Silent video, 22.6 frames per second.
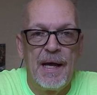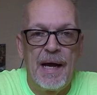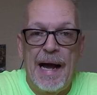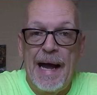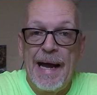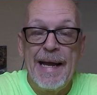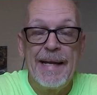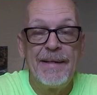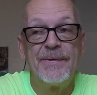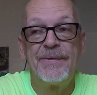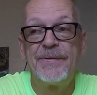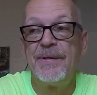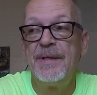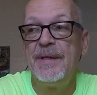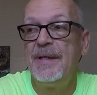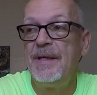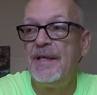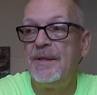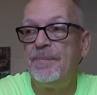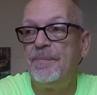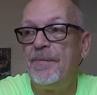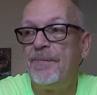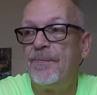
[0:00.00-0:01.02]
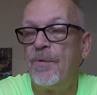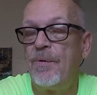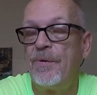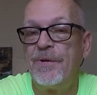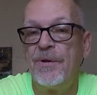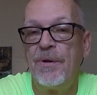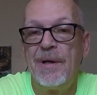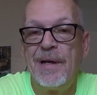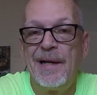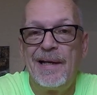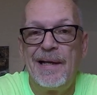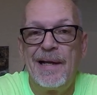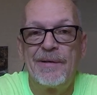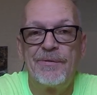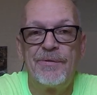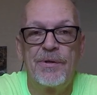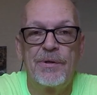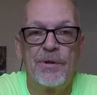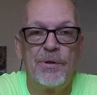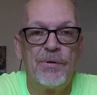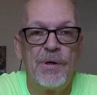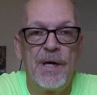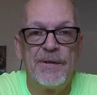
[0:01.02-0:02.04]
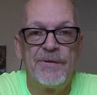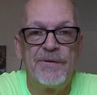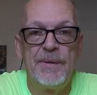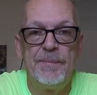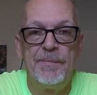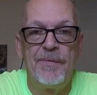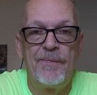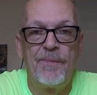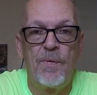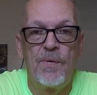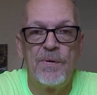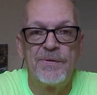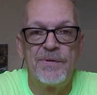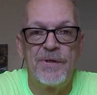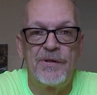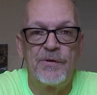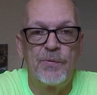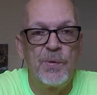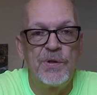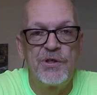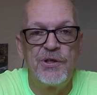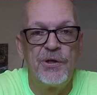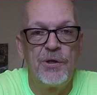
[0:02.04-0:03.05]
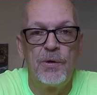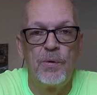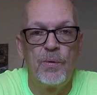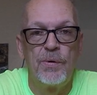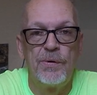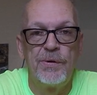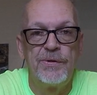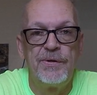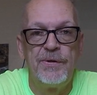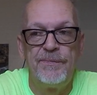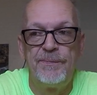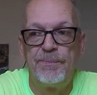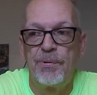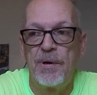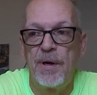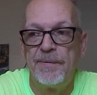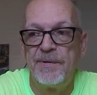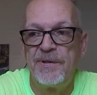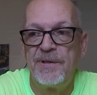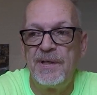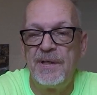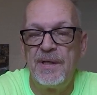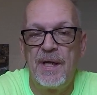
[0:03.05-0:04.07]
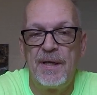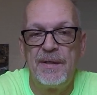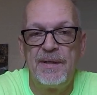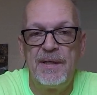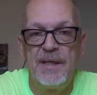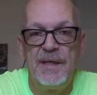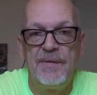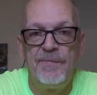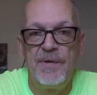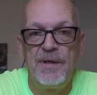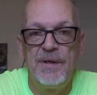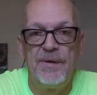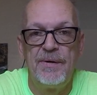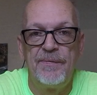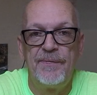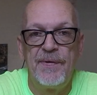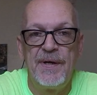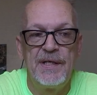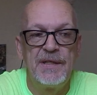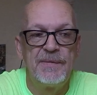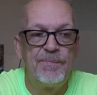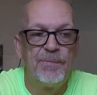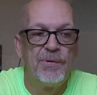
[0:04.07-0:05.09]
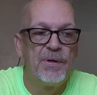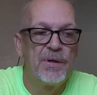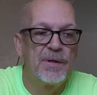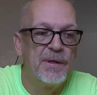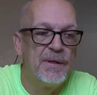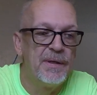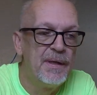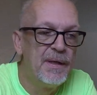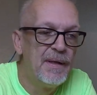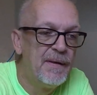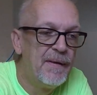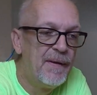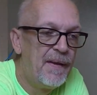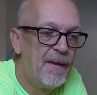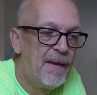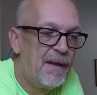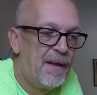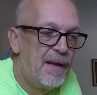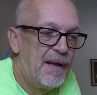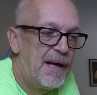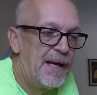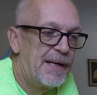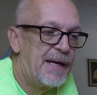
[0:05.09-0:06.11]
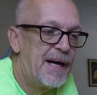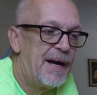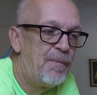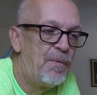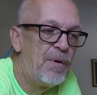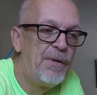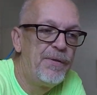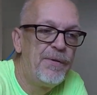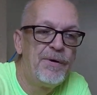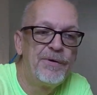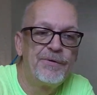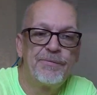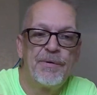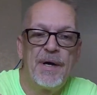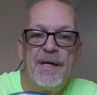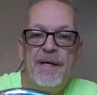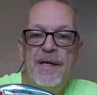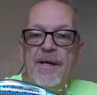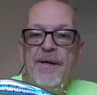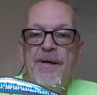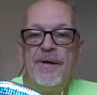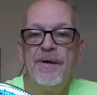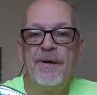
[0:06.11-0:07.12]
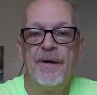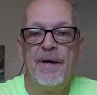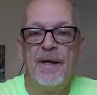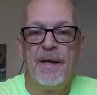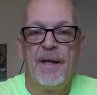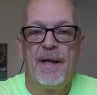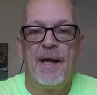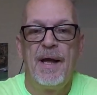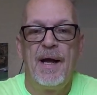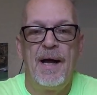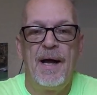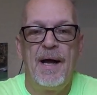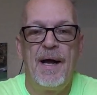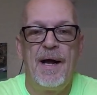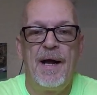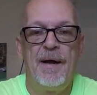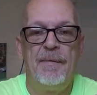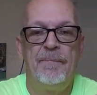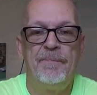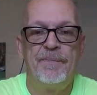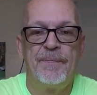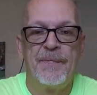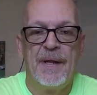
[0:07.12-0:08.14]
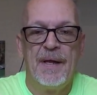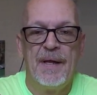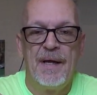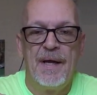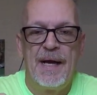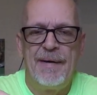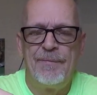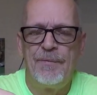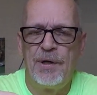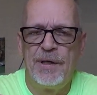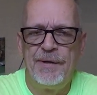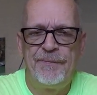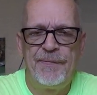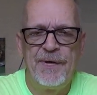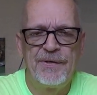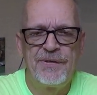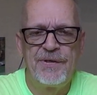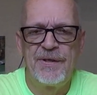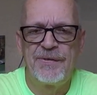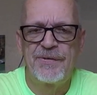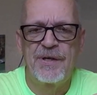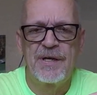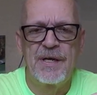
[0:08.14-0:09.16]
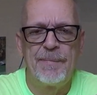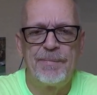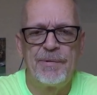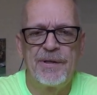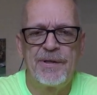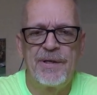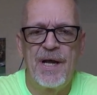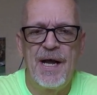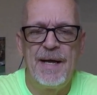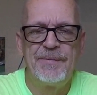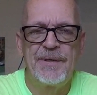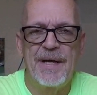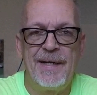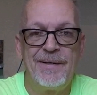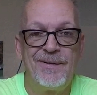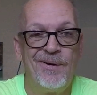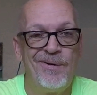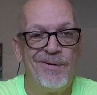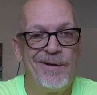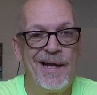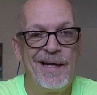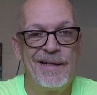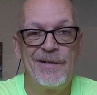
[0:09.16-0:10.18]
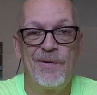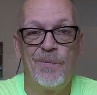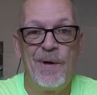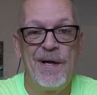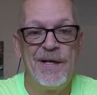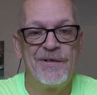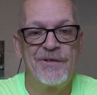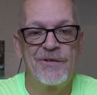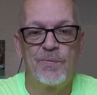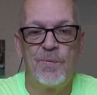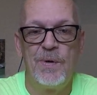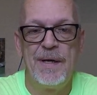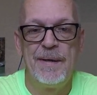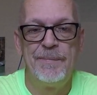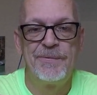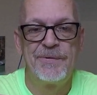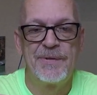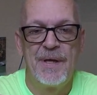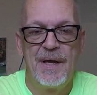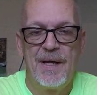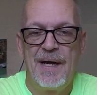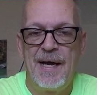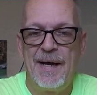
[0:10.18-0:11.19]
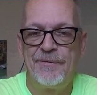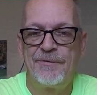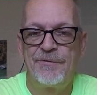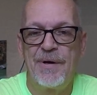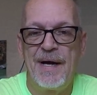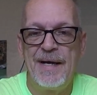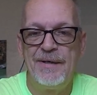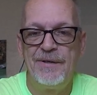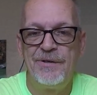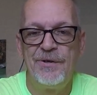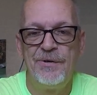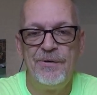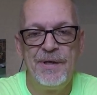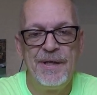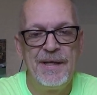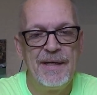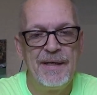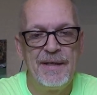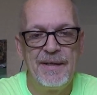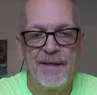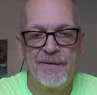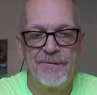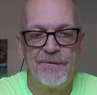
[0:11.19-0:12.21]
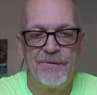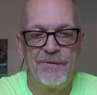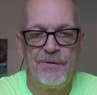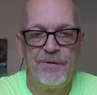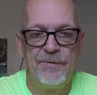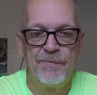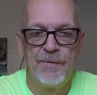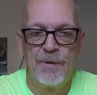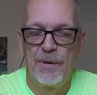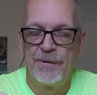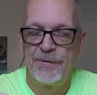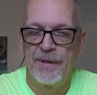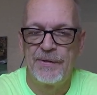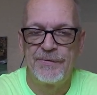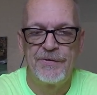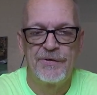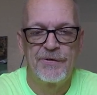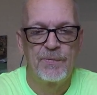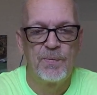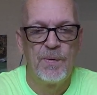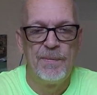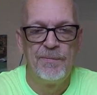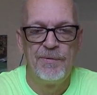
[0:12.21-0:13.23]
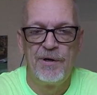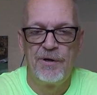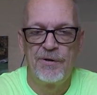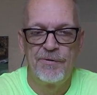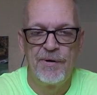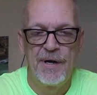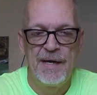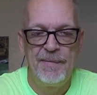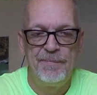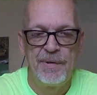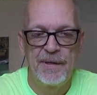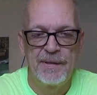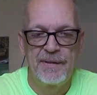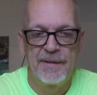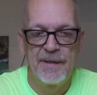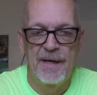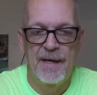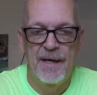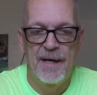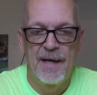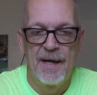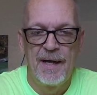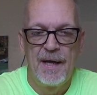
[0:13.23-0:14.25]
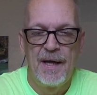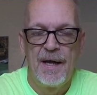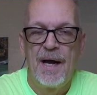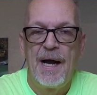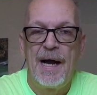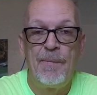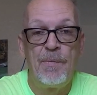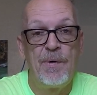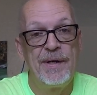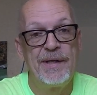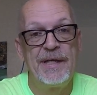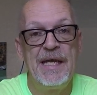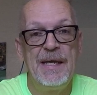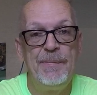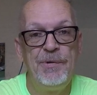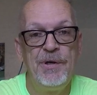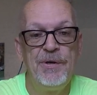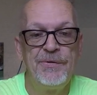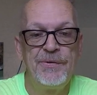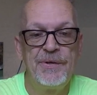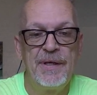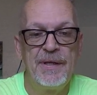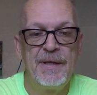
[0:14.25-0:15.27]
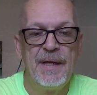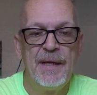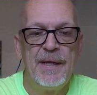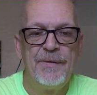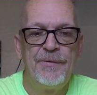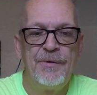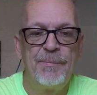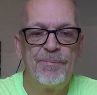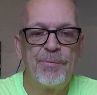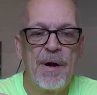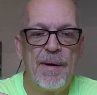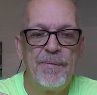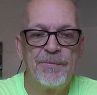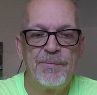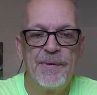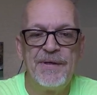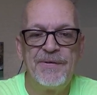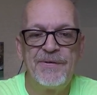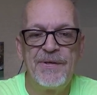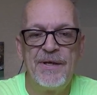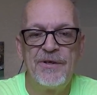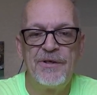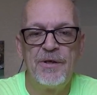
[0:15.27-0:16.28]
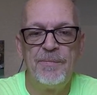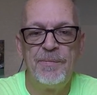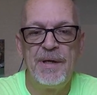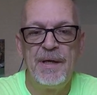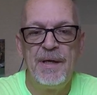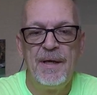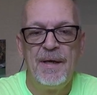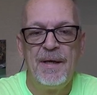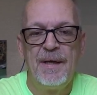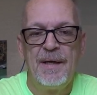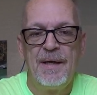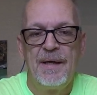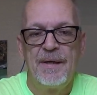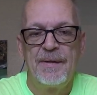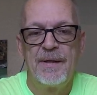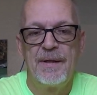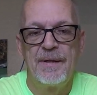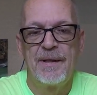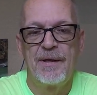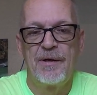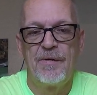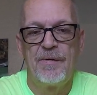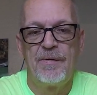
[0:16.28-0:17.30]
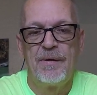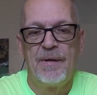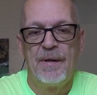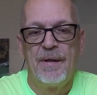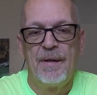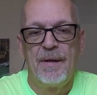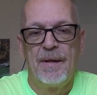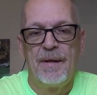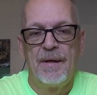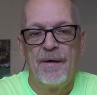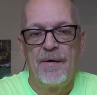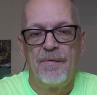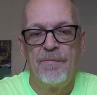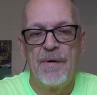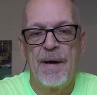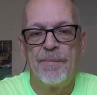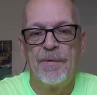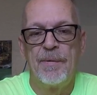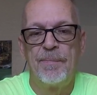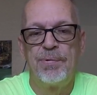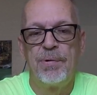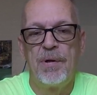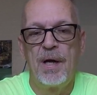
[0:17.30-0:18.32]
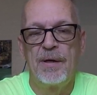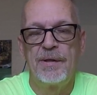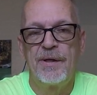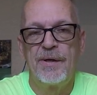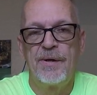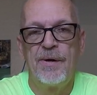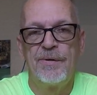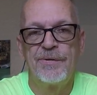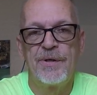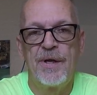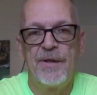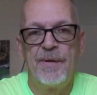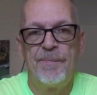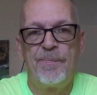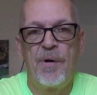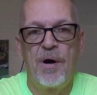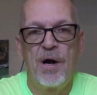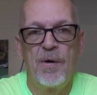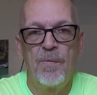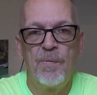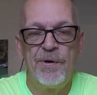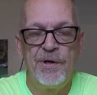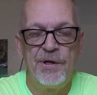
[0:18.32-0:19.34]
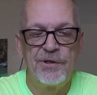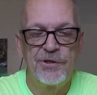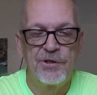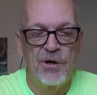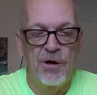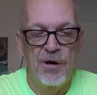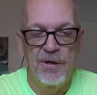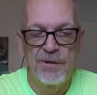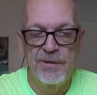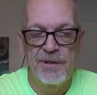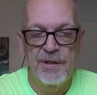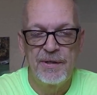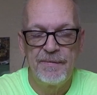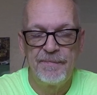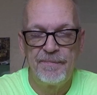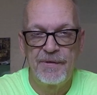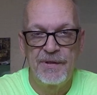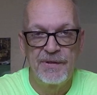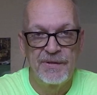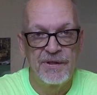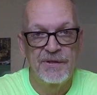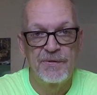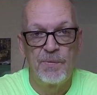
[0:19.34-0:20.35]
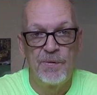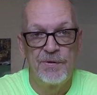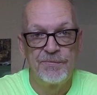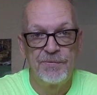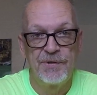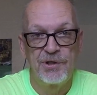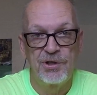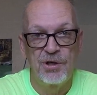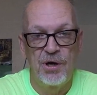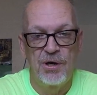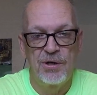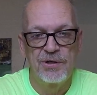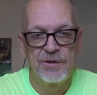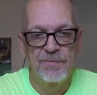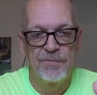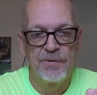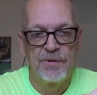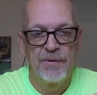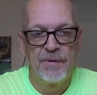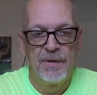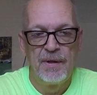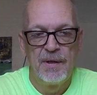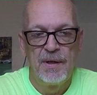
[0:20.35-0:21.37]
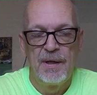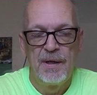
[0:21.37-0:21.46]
I hadn't seen these before. The only electric lure I'd seen before is the twitching lure that you've probably seen on TV or Facebook, and I got one of those right here. I've only fished this a couple of times. I don't like the way it swims. I've tried tuning it. It doesn't tune real. It doesn't swim real great, but I want to keep using it. The problem is when they sent to me the little rubber plug that goes on the part where you charge it, because this one's rechargeable,